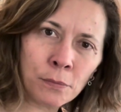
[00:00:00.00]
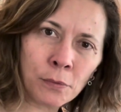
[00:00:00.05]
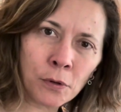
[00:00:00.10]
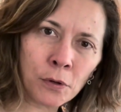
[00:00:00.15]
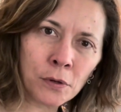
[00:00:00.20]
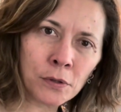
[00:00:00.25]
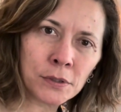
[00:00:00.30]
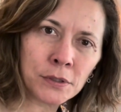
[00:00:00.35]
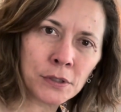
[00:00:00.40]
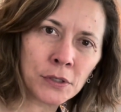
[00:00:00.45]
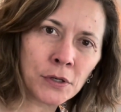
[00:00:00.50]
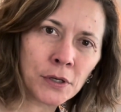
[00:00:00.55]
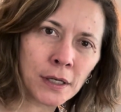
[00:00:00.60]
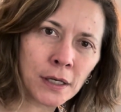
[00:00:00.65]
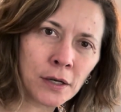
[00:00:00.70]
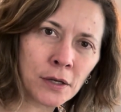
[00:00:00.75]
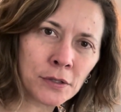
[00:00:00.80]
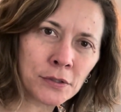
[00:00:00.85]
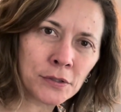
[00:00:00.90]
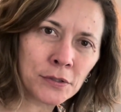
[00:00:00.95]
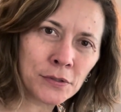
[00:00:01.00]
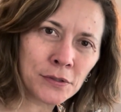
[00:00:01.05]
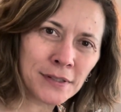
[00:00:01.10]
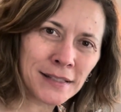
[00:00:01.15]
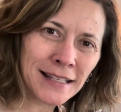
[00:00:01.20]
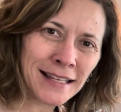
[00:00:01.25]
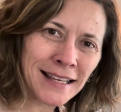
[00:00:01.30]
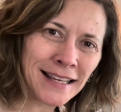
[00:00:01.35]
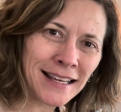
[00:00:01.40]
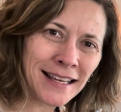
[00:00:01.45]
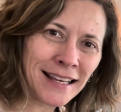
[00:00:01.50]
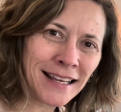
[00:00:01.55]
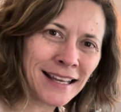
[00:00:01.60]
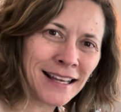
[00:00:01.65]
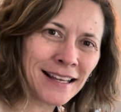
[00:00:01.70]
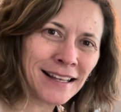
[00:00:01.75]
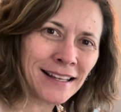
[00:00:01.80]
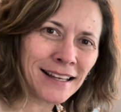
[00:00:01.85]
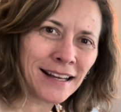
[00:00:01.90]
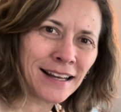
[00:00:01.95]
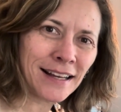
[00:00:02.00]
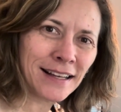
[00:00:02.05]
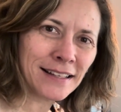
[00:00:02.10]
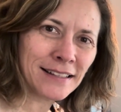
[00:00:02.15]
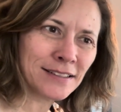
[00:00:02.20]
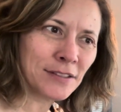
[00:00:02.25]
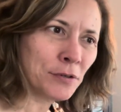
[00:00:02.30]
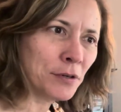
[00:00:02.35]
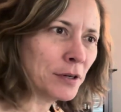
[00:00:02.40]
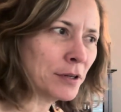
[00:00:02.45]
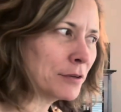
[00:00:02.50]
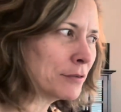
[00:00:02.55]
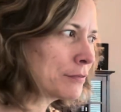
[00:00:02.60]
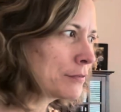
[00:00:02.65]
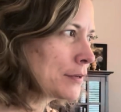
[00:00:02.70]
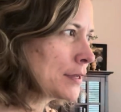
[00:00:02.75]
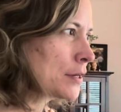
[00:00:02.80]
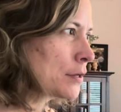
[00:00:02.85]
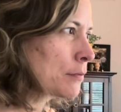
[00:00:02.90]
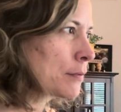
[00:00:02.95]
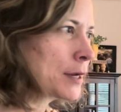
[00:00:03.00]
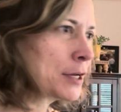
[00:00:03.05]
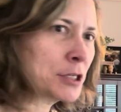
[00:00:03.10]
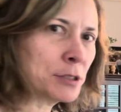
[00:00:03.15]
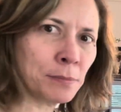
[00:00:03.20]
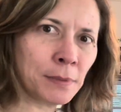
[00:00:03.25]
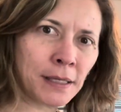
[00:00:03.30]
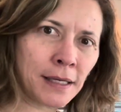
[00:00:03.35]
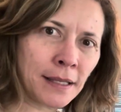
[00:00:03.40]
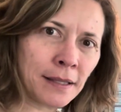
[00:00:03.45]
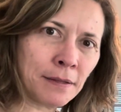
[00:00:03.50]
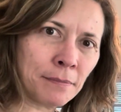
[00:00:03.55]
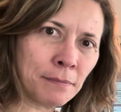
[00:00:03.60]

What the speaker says: bowl so you can also see sort of an arrangement in the